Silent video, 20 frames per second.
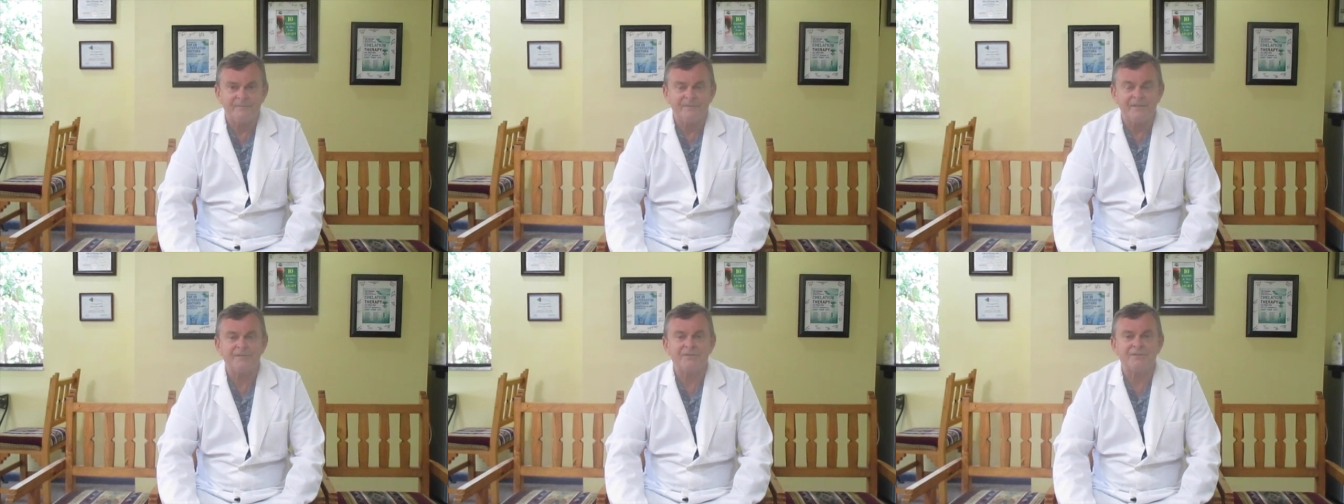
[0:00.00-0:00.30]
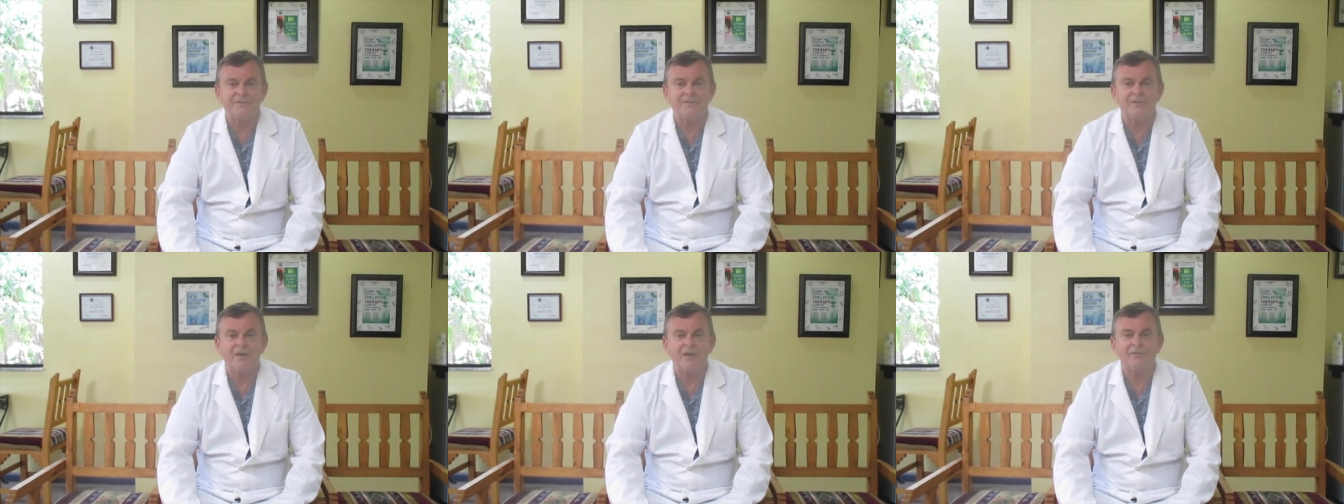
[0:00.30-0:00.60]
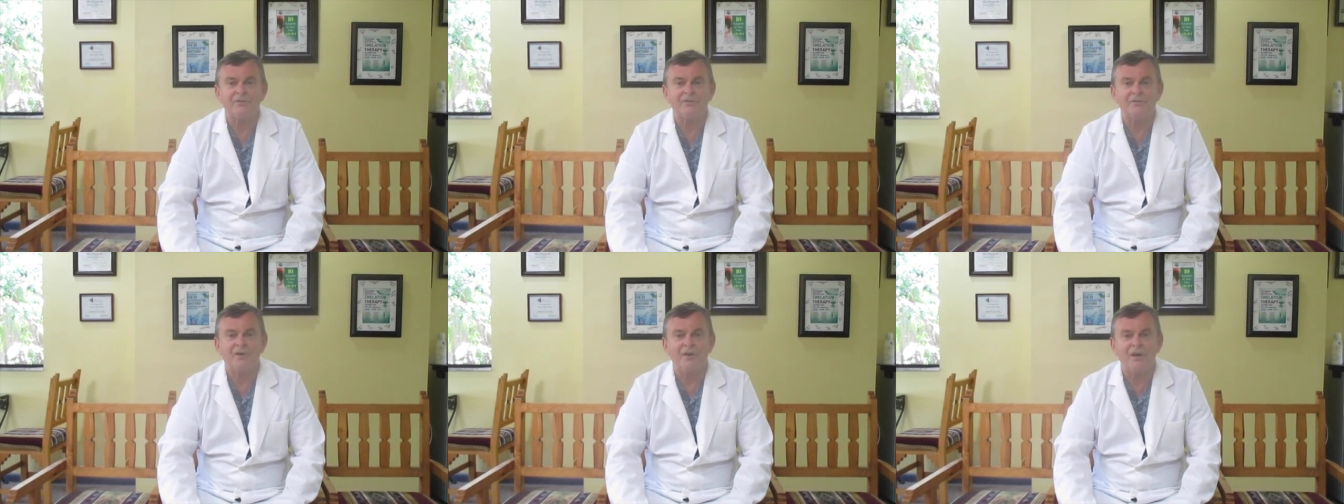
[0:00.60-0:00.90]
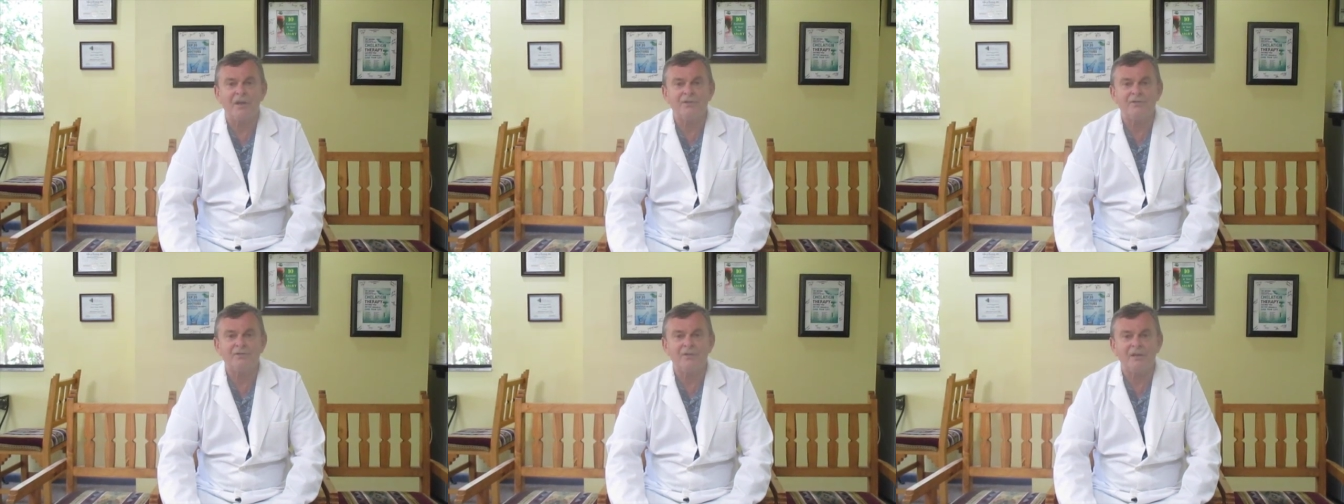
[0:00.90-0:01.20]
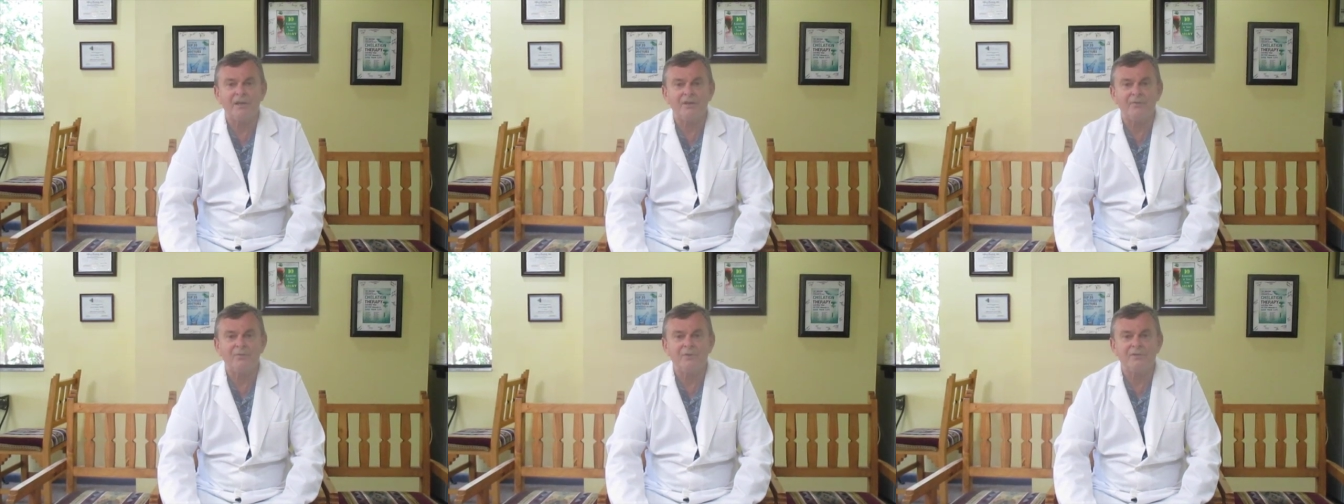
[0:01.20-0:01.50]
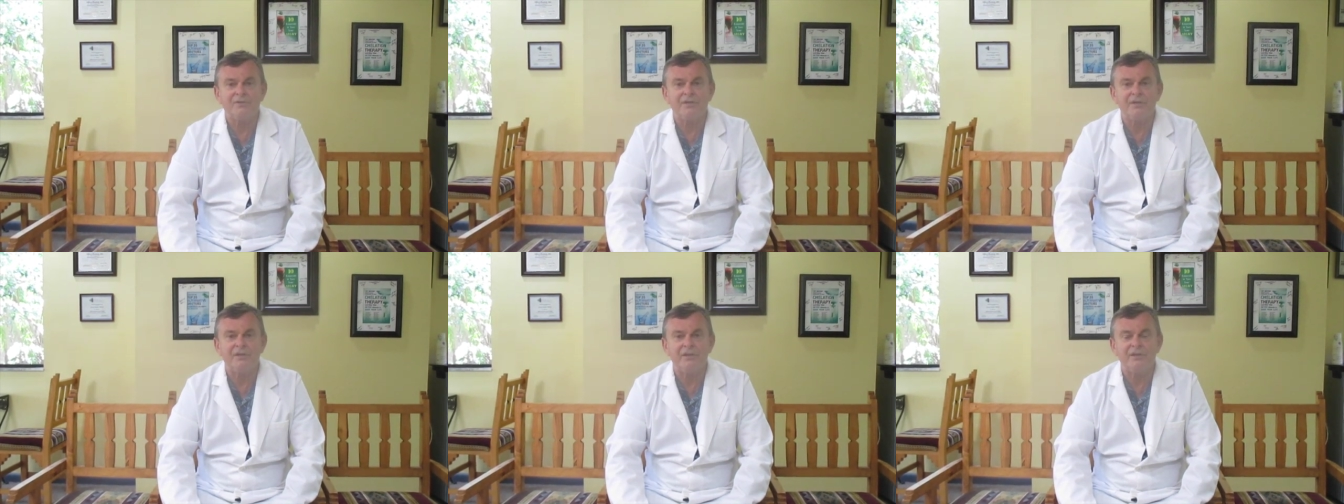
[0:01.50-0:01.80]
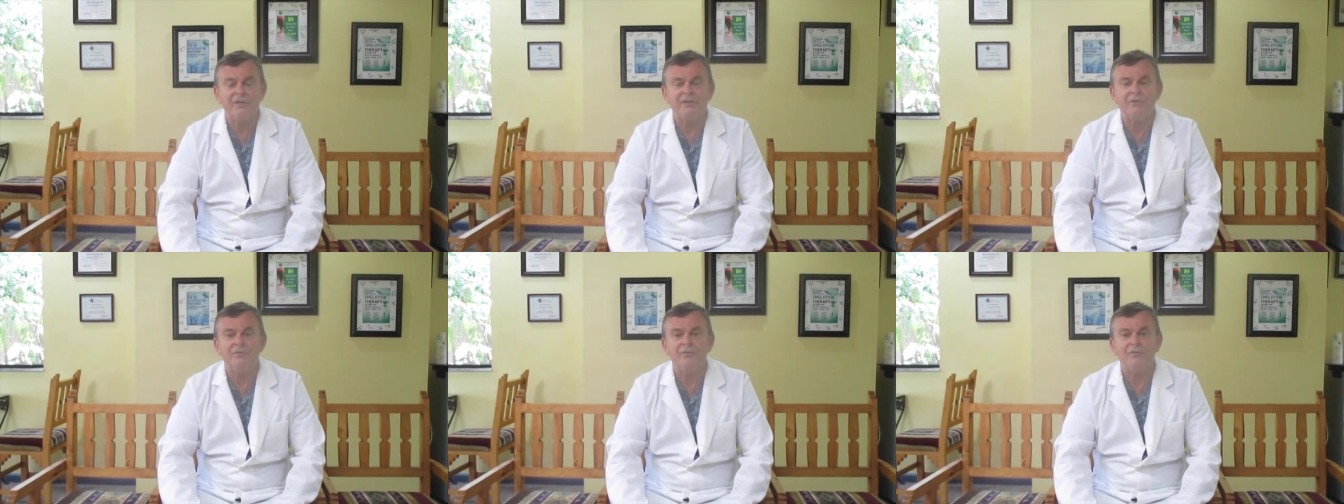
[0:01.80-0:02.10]
This is Dr. Kondrot wishing
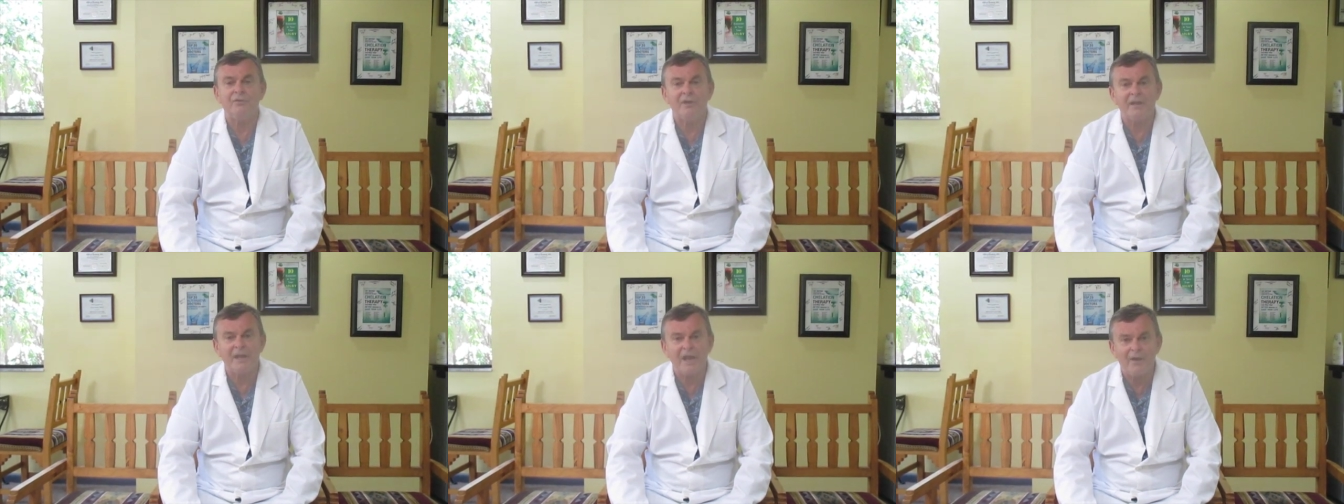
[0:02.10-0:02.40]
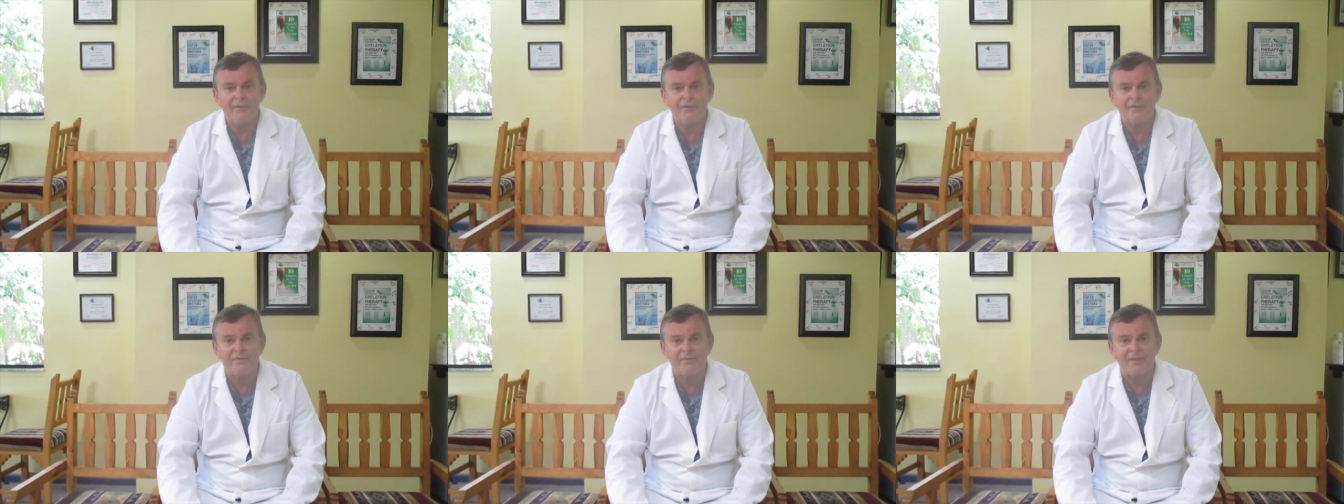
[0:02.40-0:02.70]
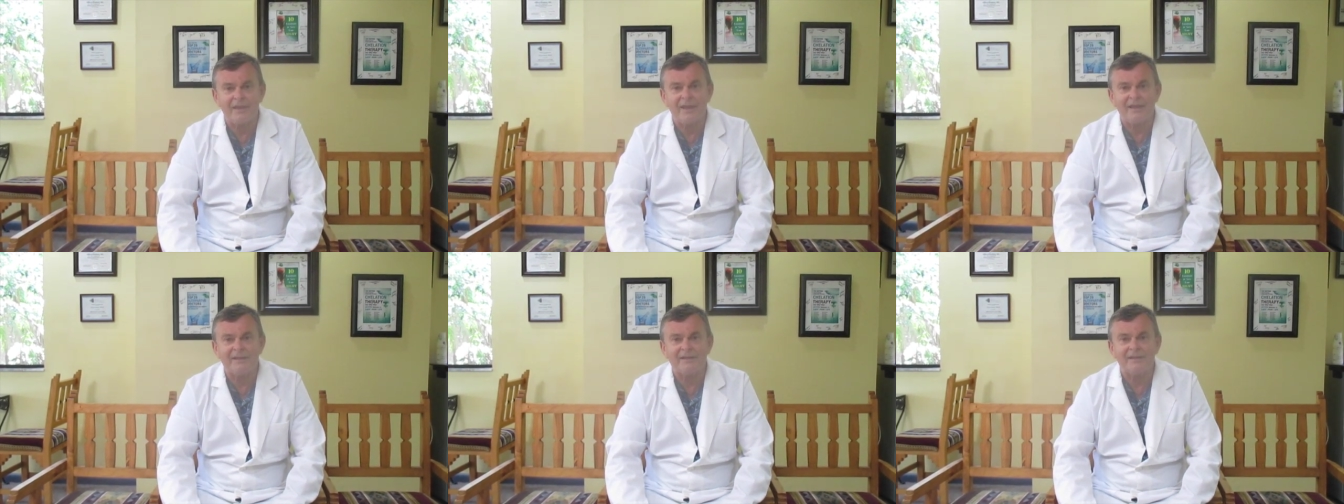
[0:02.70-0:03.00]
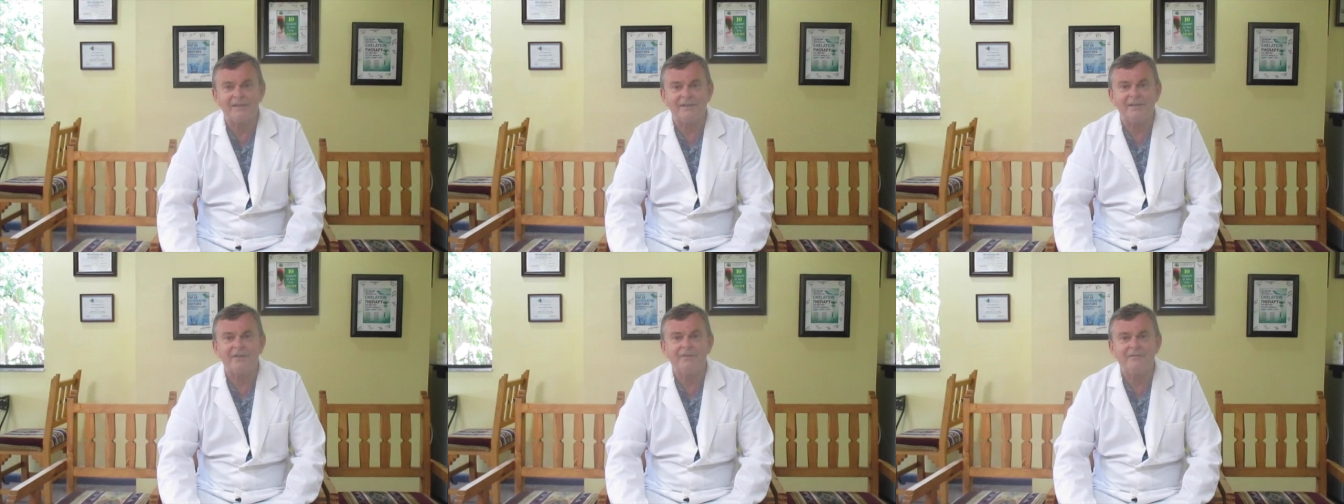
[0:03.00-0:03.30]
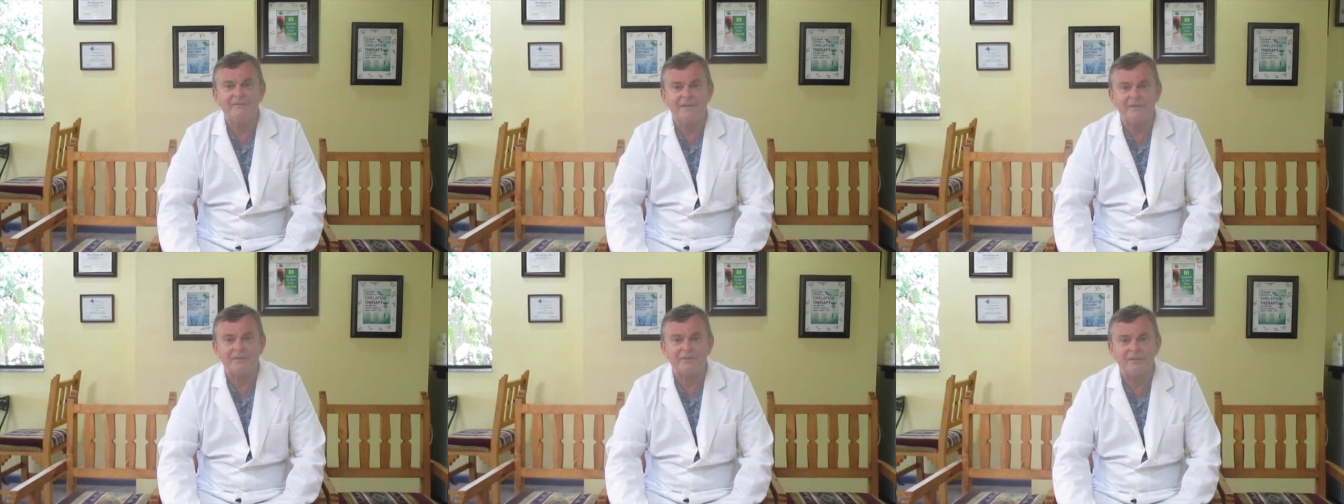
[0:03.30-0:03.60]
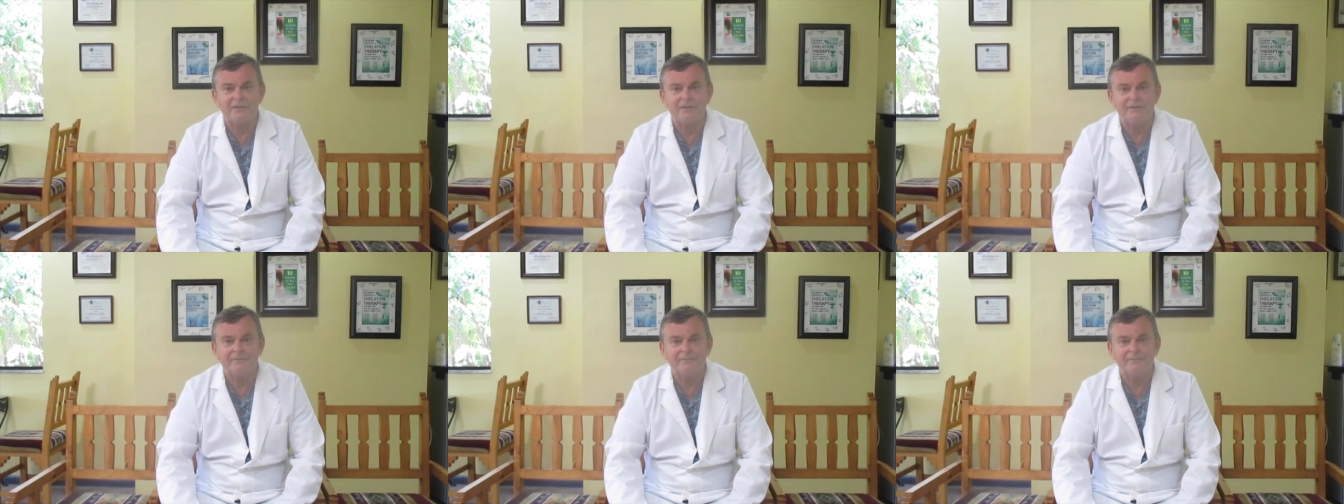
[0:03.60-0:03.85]
you good health and clear vision.